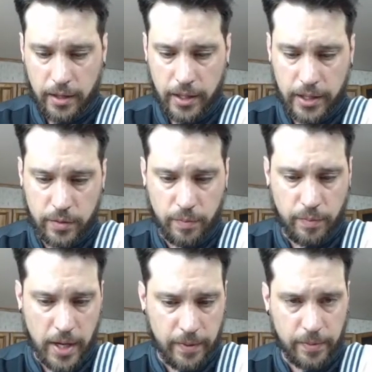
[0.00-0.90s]
nice
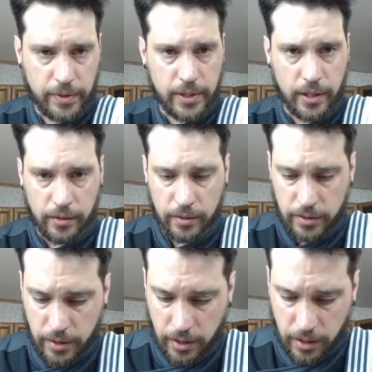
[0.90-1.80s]
baby potatoes.
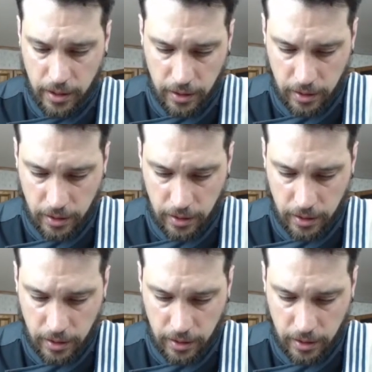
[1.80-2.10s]
You got